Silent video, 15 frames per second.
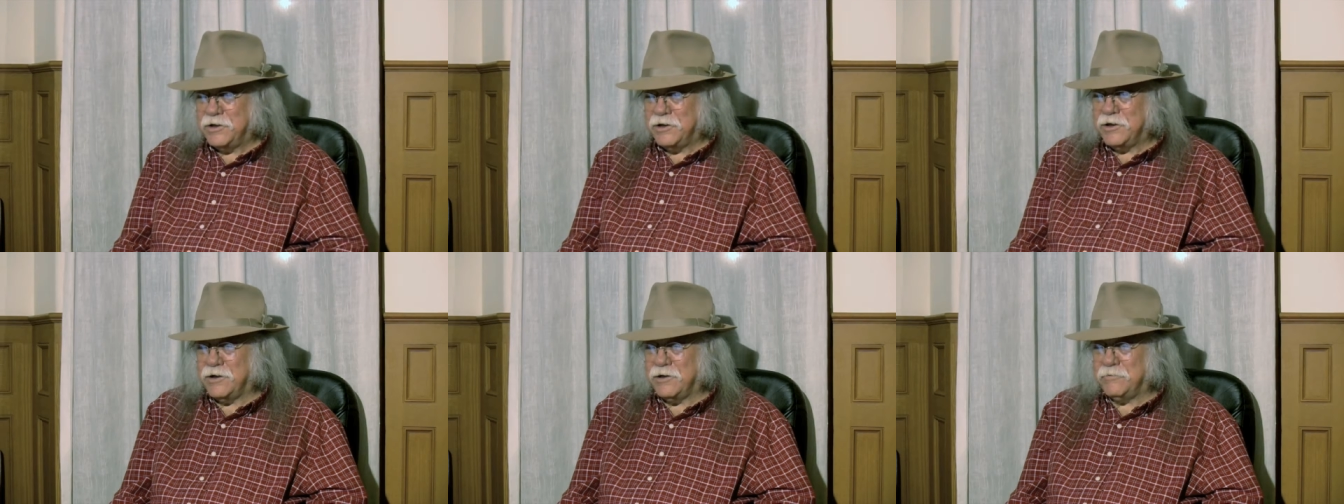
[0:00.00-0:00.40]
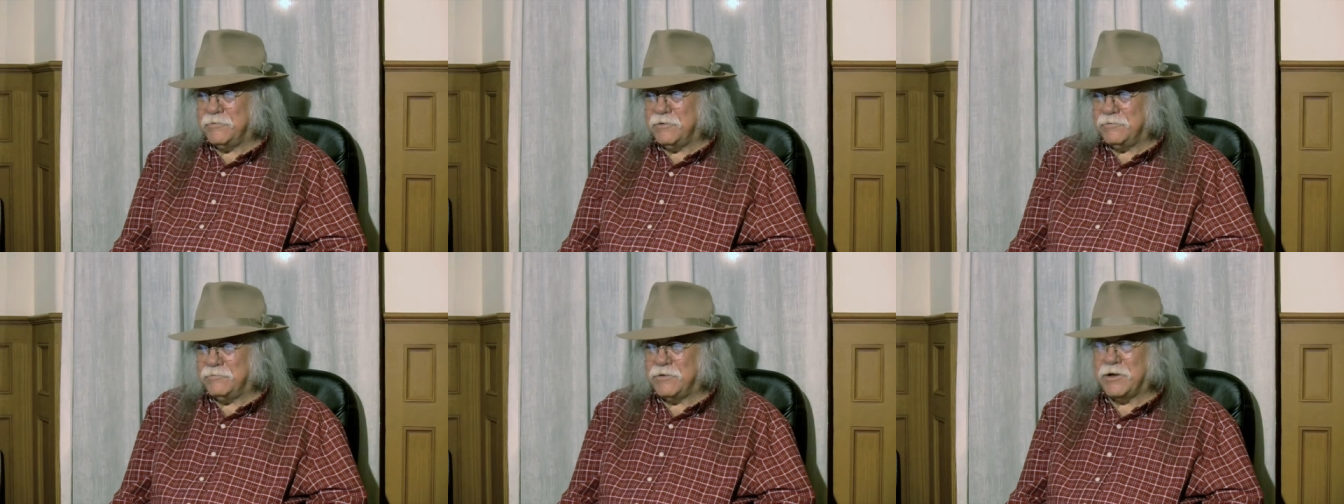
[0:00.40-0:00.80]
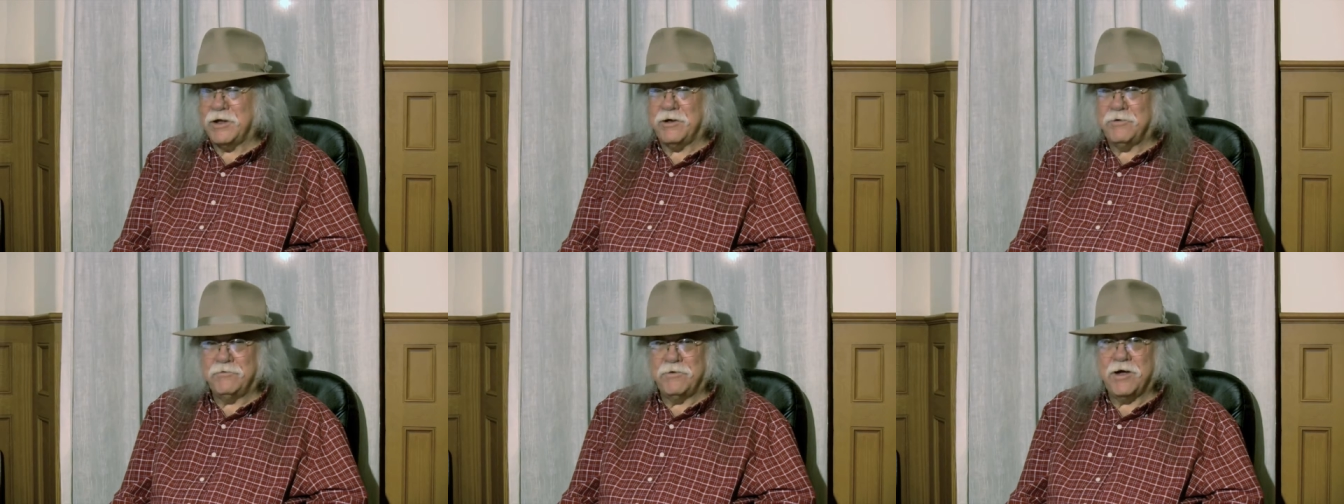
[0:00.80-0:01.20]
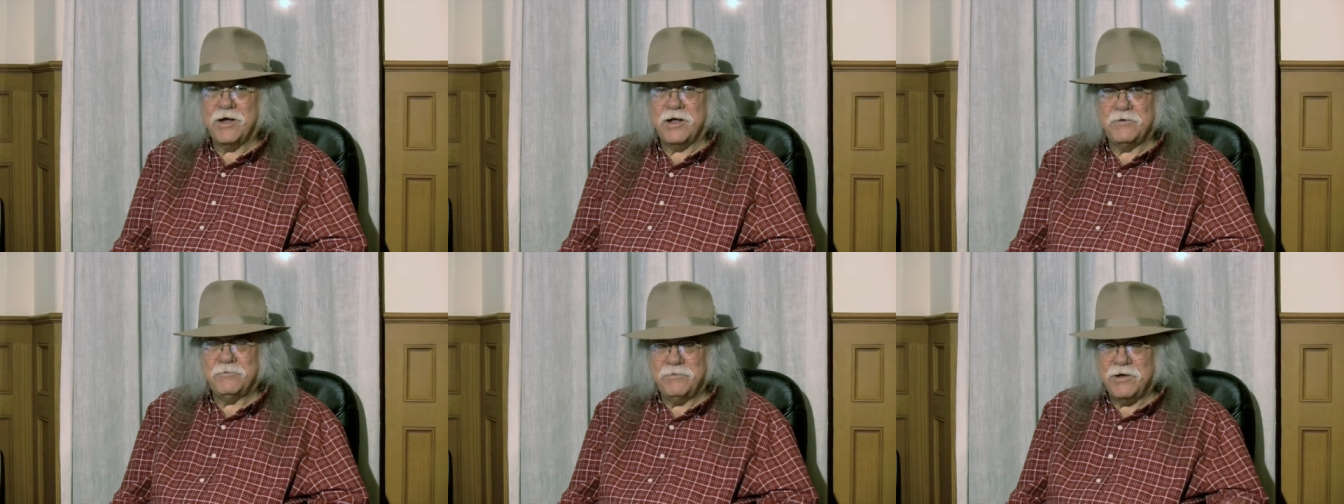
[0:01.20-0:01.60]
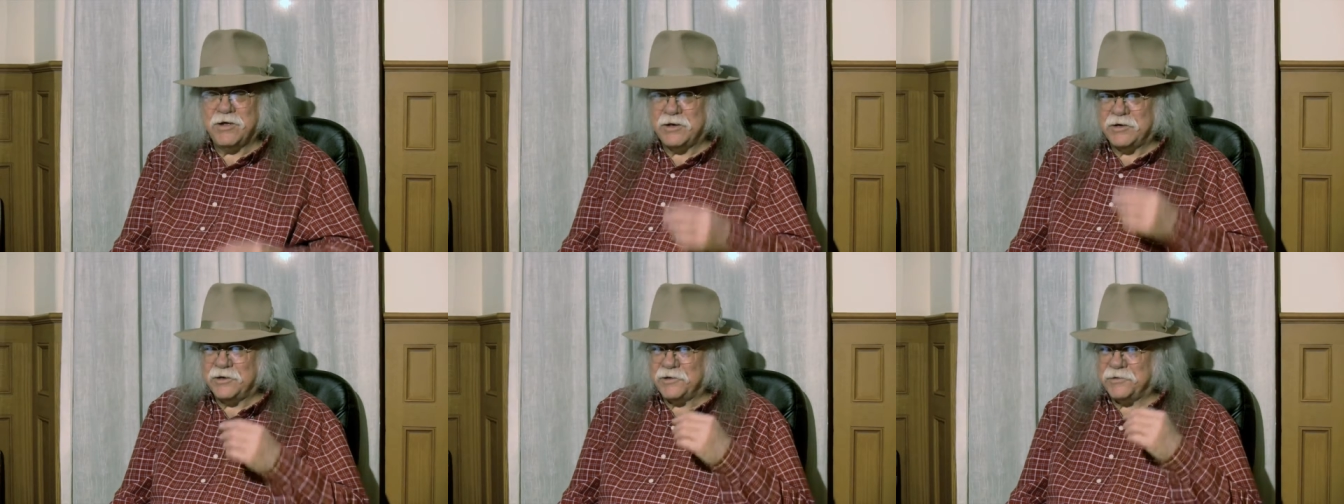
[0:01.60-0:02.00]
uh, Ron
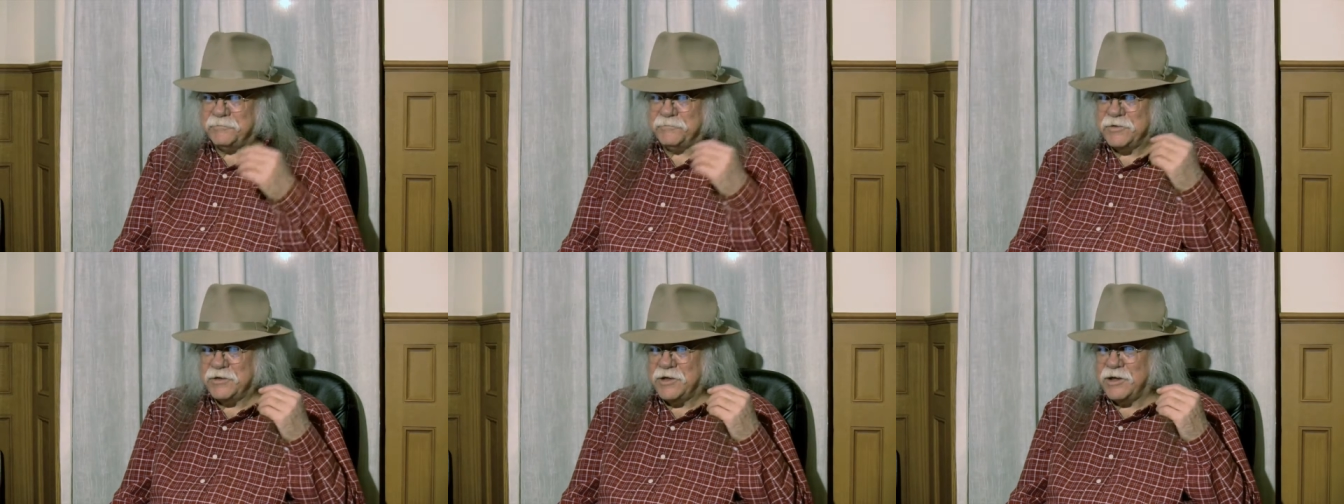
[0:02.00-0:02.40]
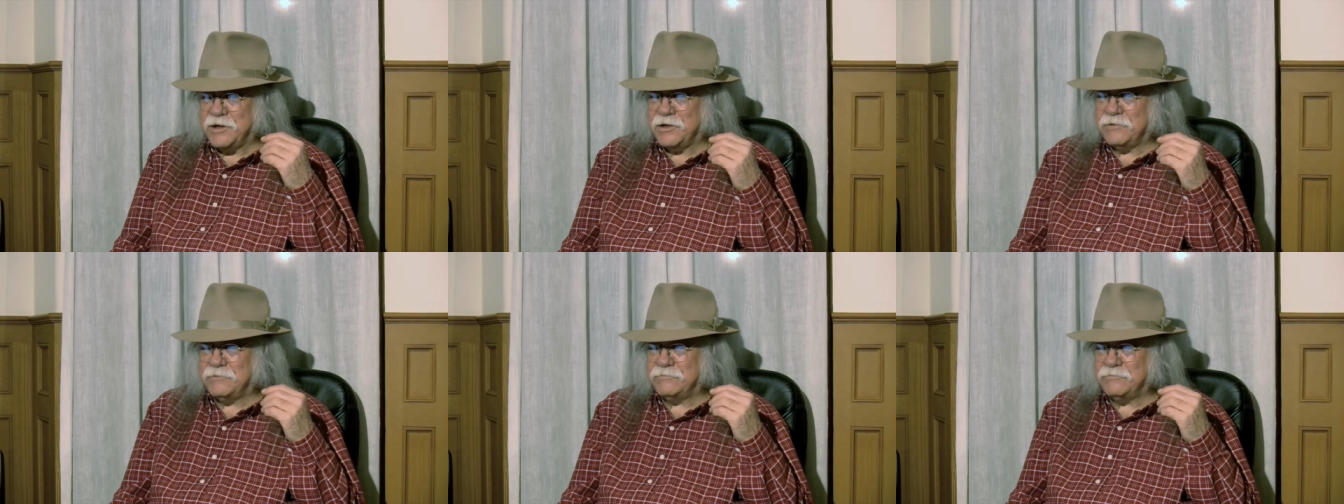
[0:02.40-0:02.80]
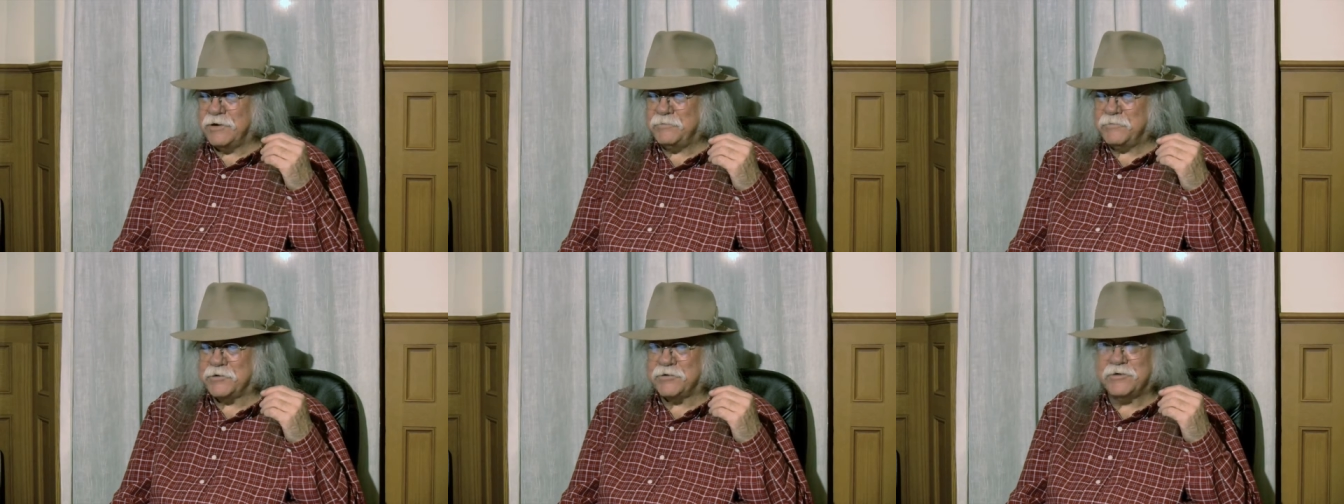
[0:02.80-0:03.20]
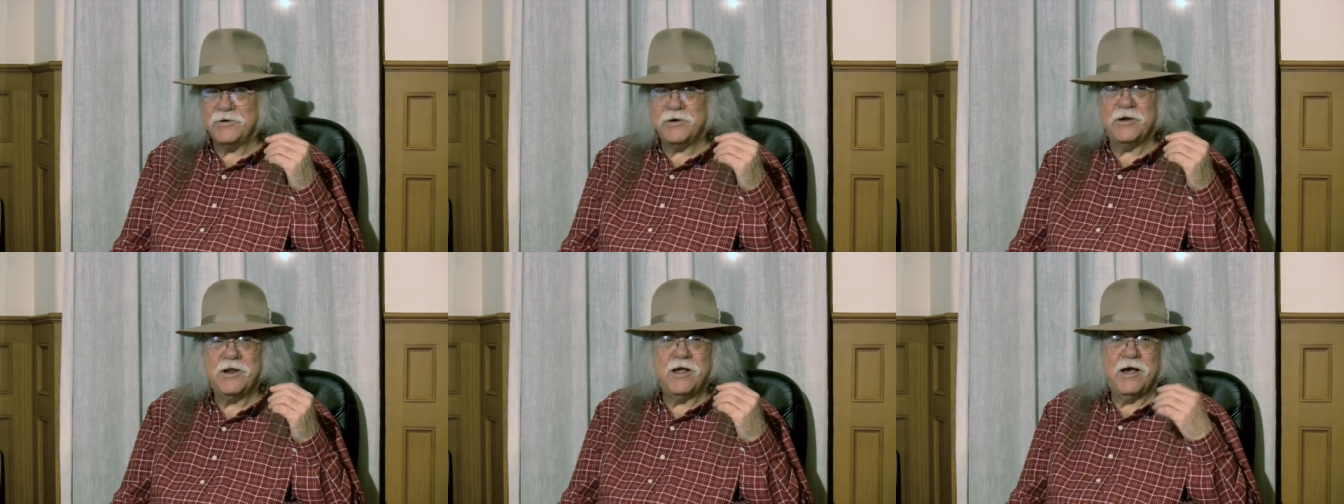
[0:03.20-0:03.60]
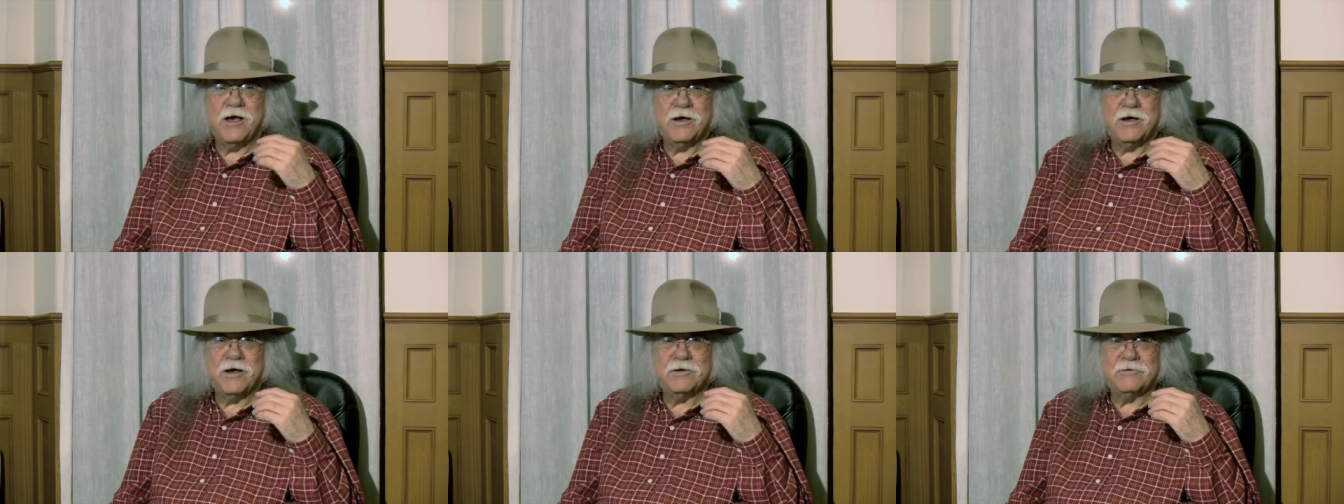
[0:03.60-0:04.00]
Ron um, uh, Ron McKernan
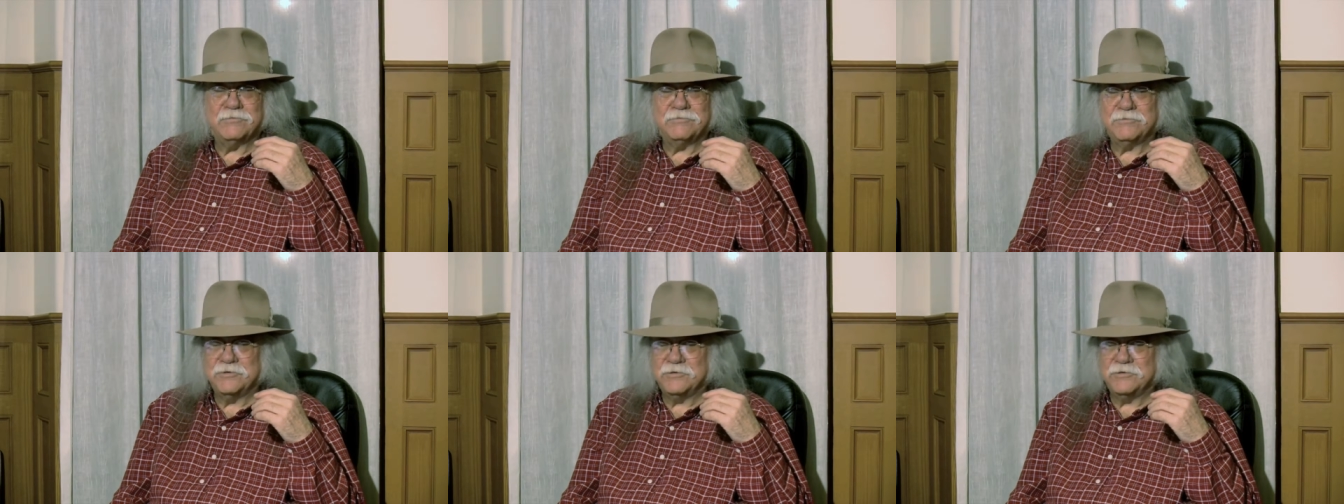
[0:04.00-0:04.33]
uh,